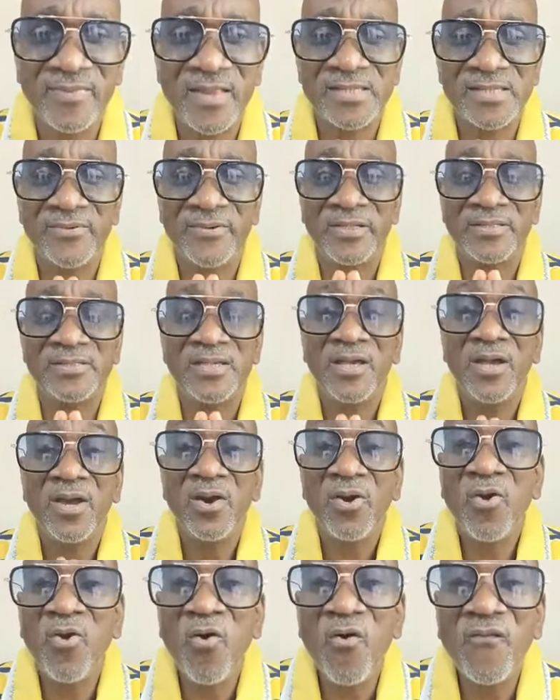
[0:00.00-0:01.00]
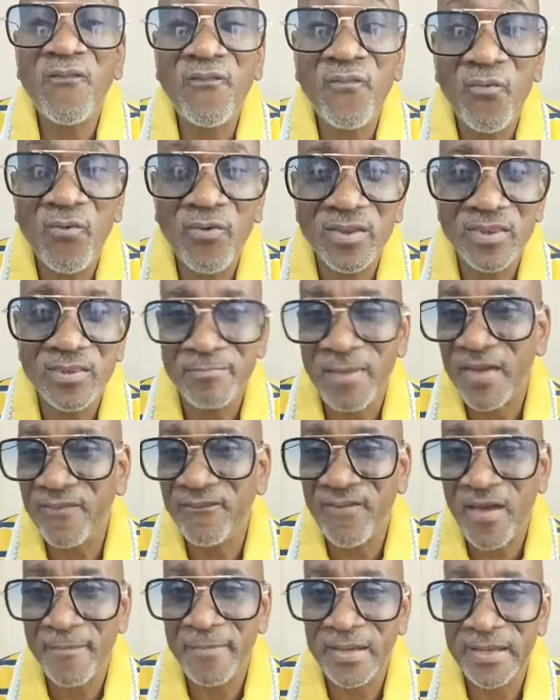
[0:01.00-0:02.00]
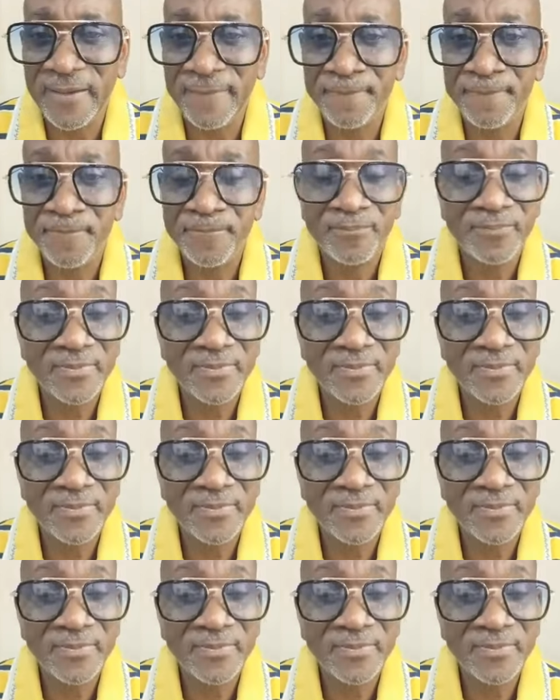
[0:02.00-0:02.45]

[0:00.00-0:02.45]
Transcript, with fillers: Nazareth. Go forth, my family,